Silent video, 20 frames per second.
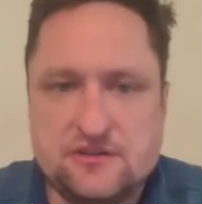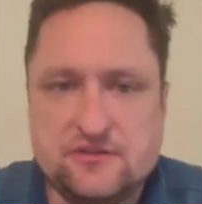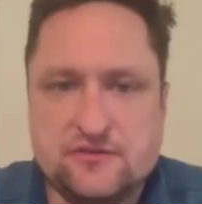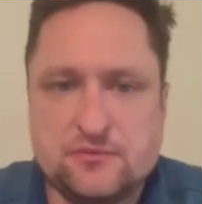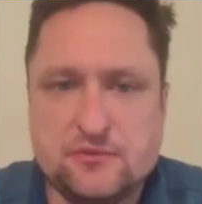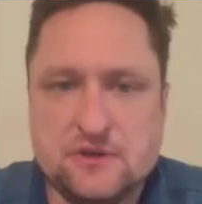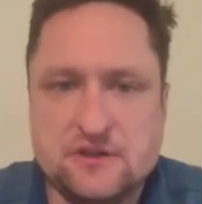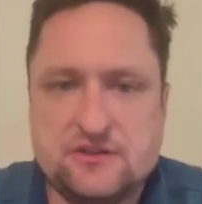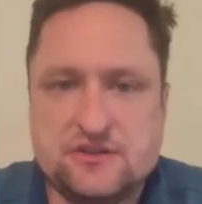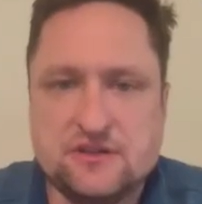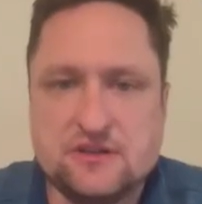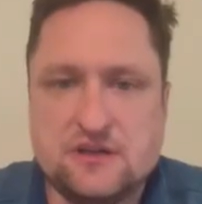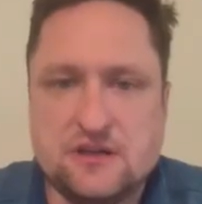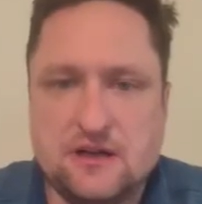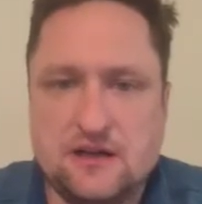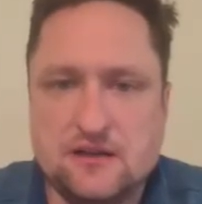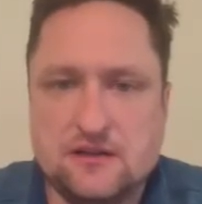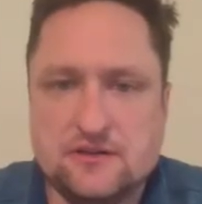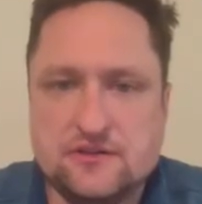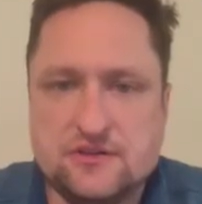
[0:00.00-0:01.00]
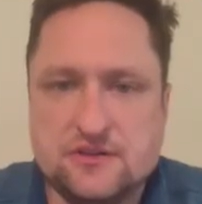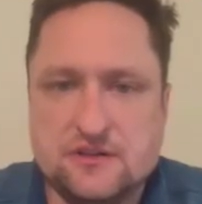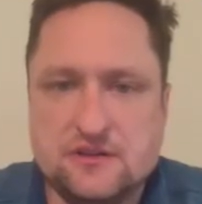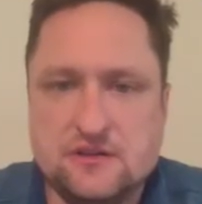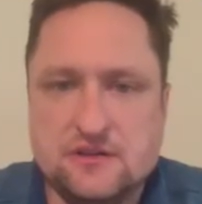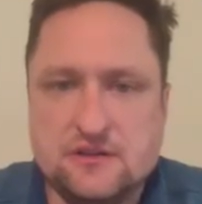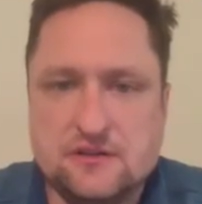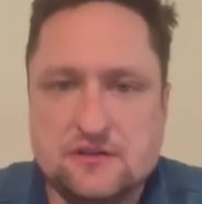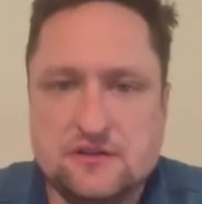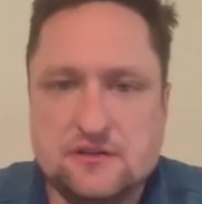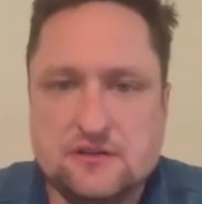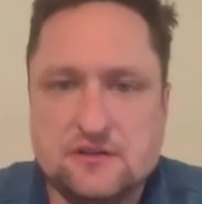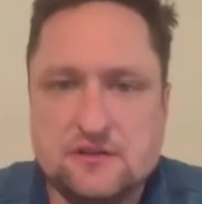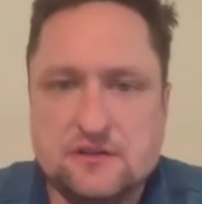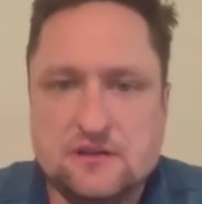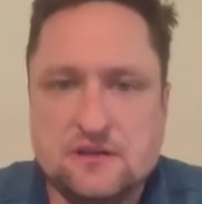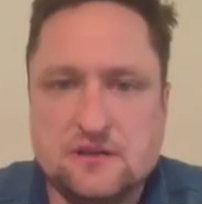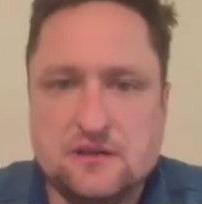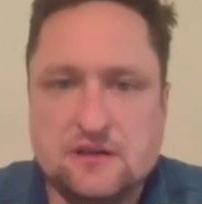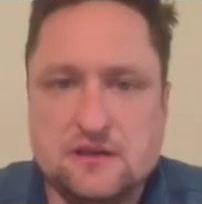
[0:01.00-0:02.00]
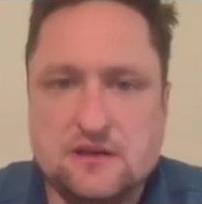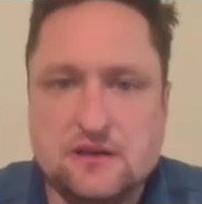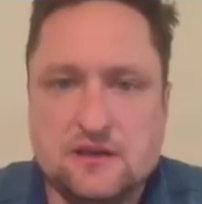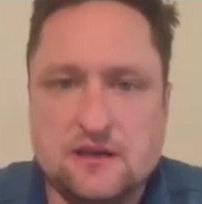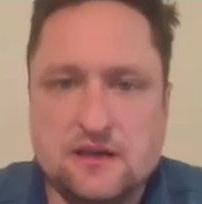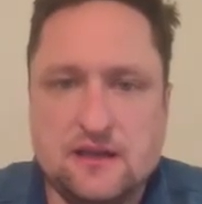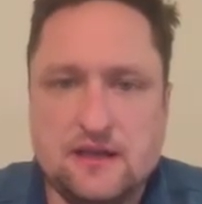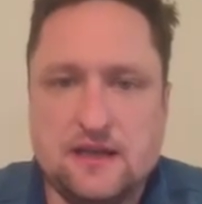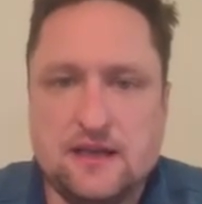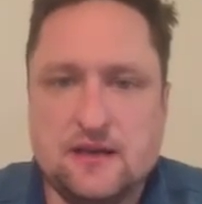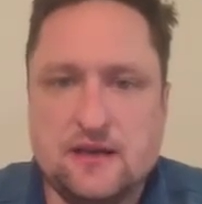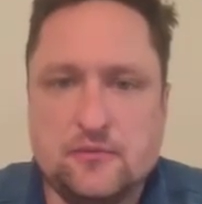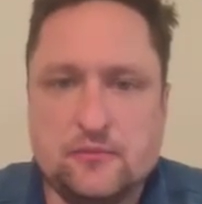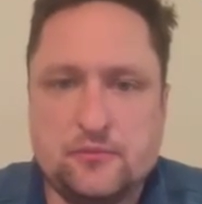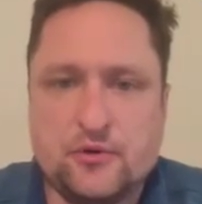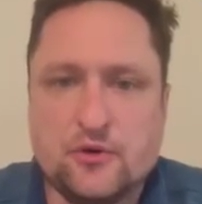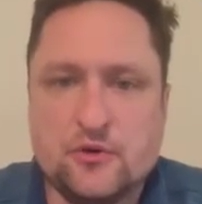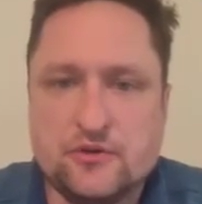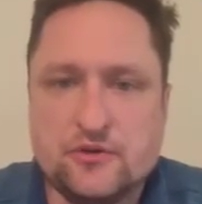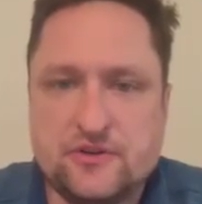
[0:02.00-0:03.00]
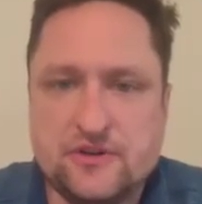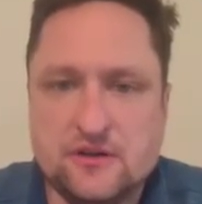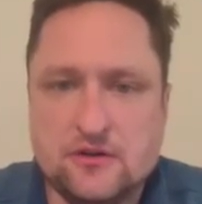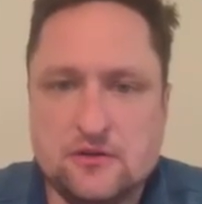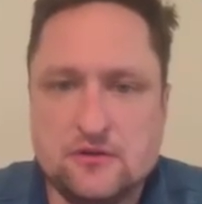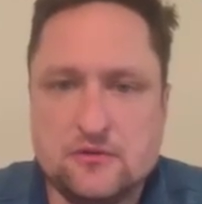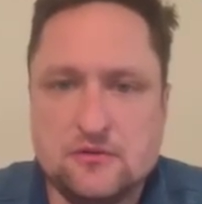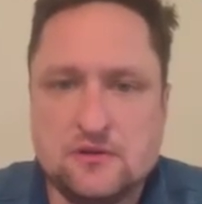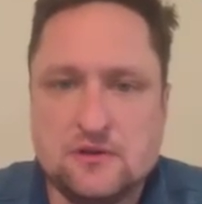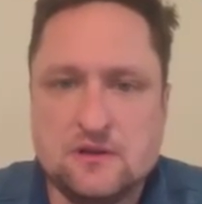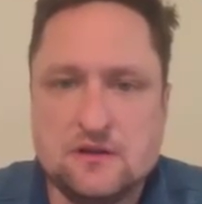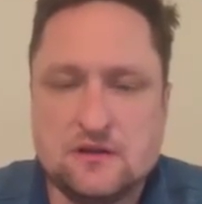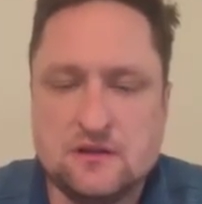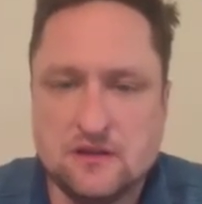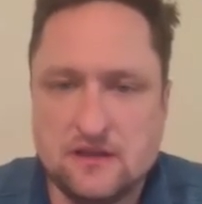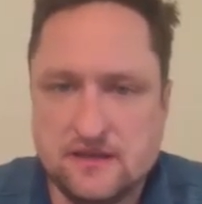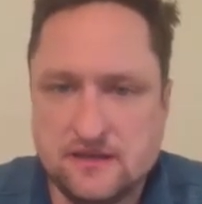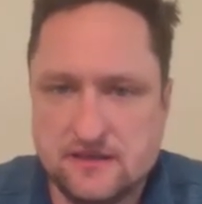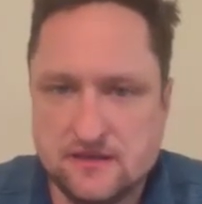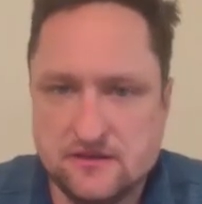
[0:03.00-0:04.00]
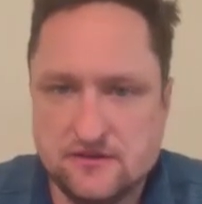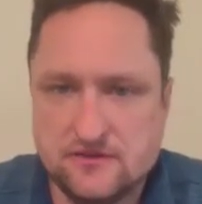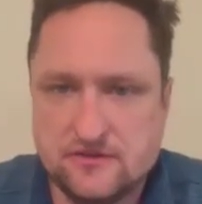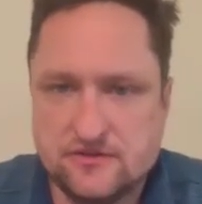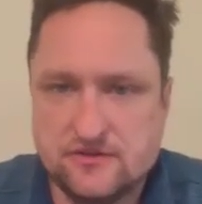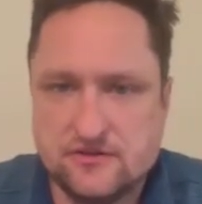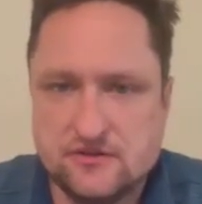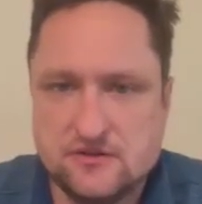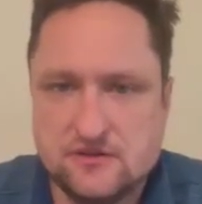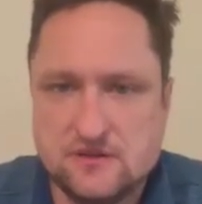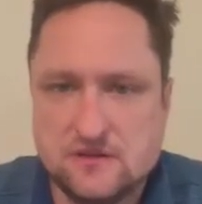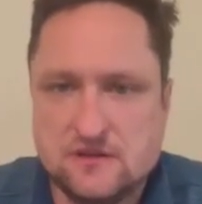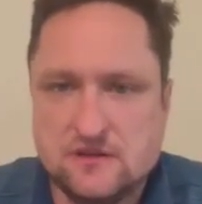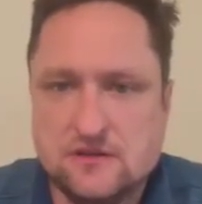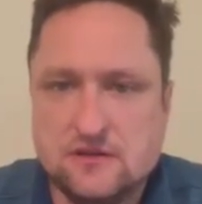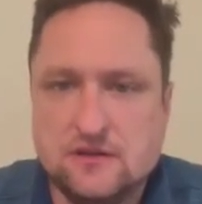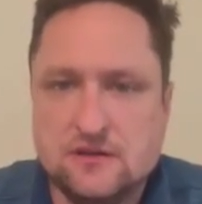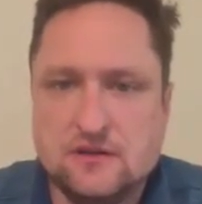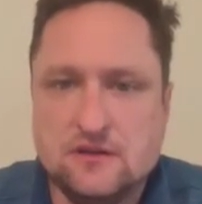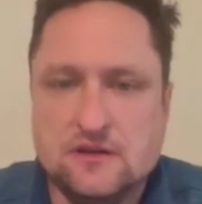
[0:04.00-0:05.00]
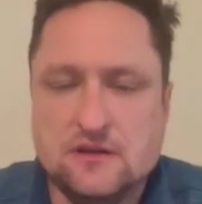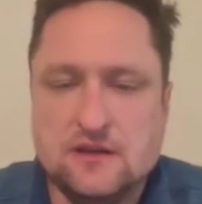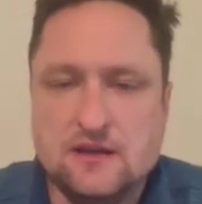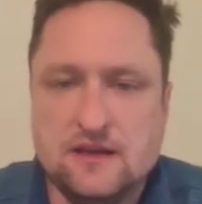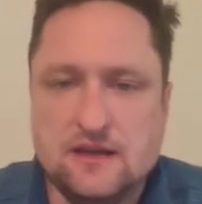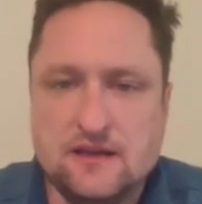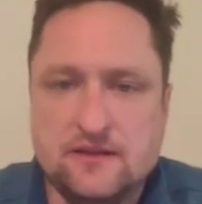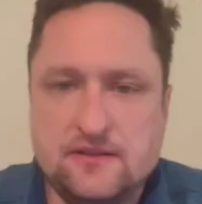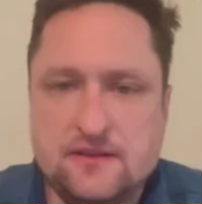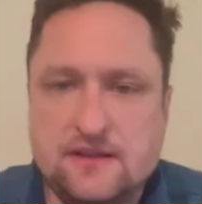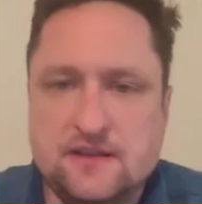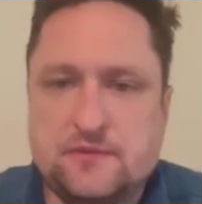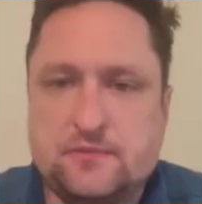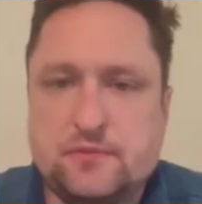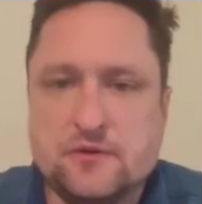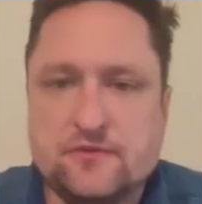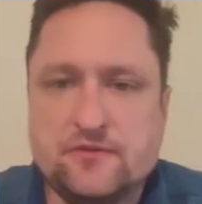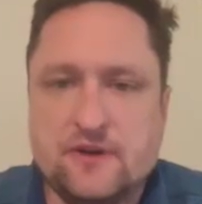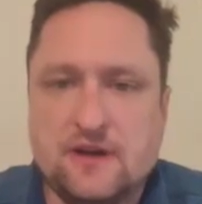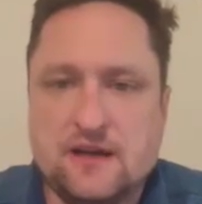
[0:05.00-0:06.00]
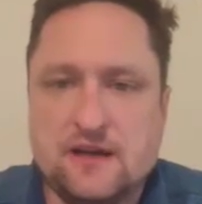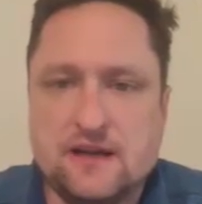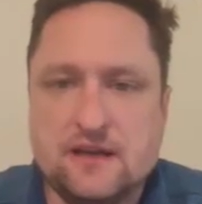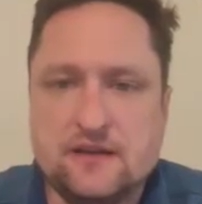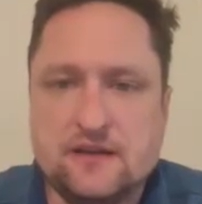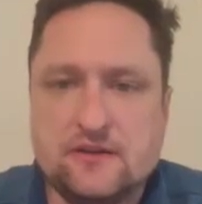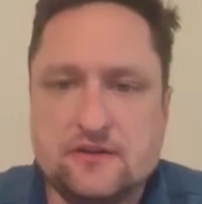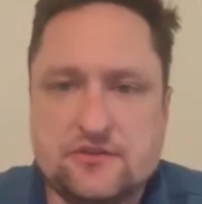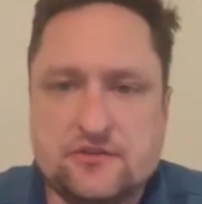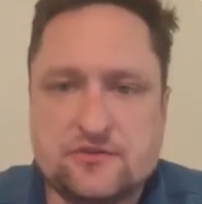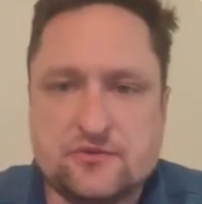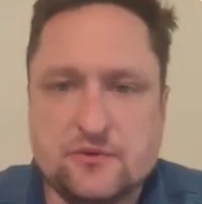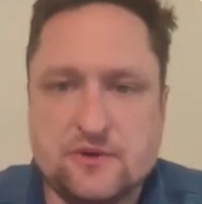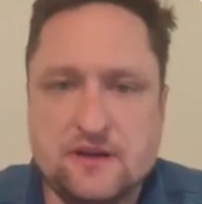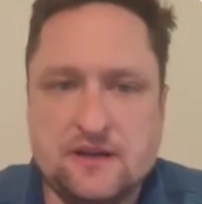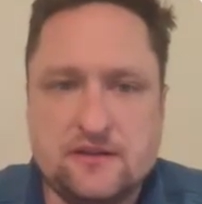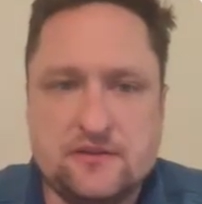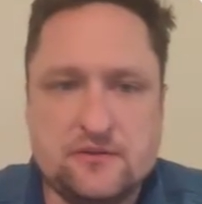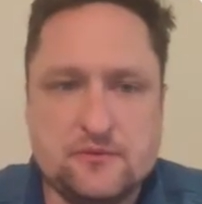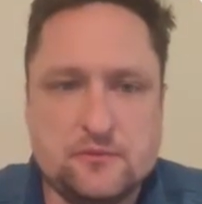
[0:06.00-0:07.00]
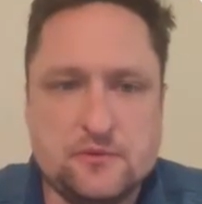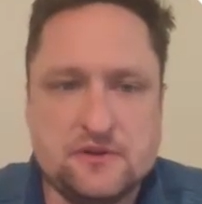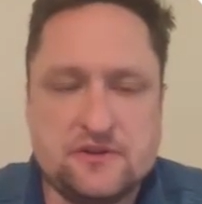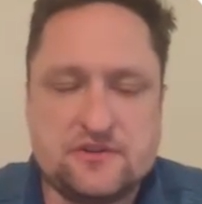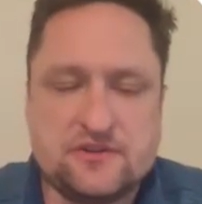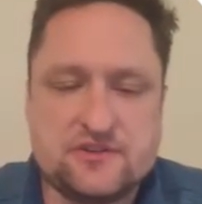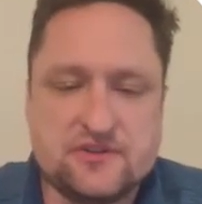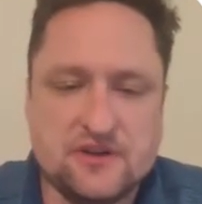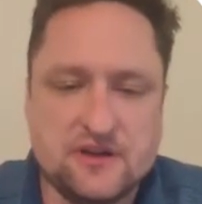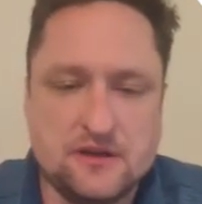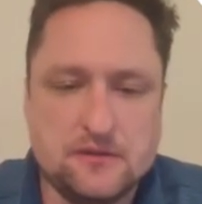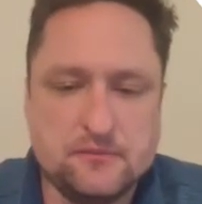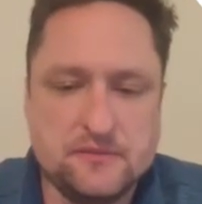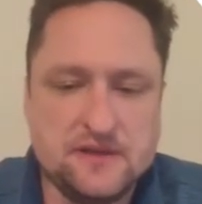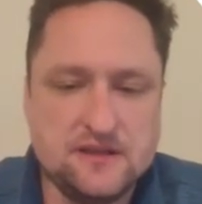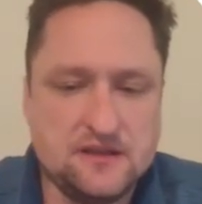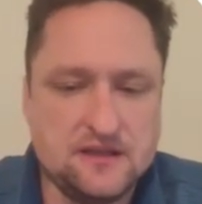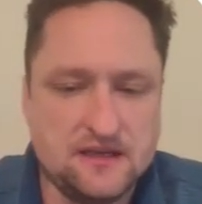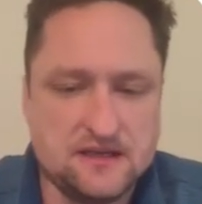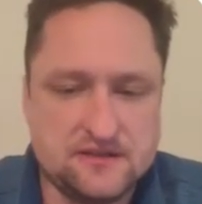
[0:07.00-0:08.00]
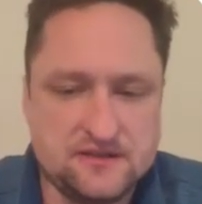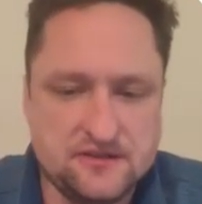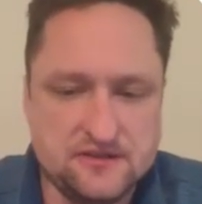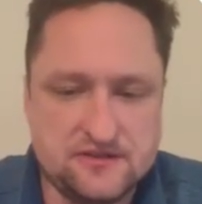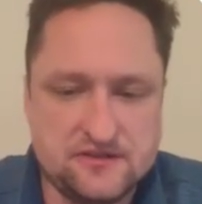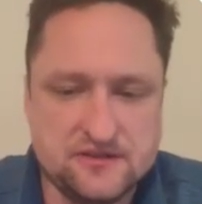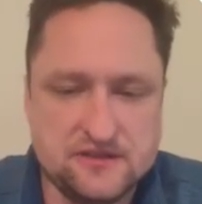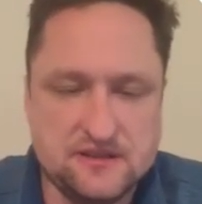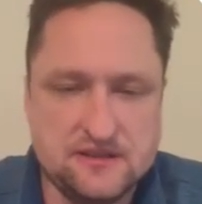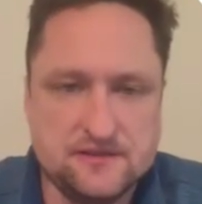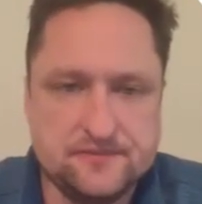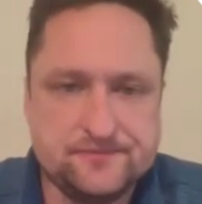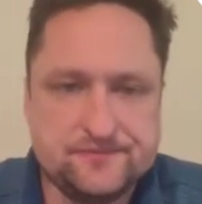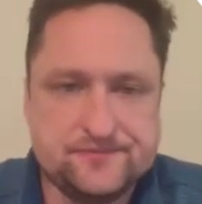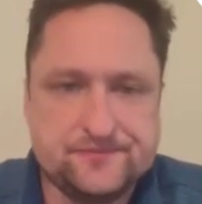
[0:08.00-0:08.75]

is rich in collagen and proteoglycans, and these provide strength with some elasticity.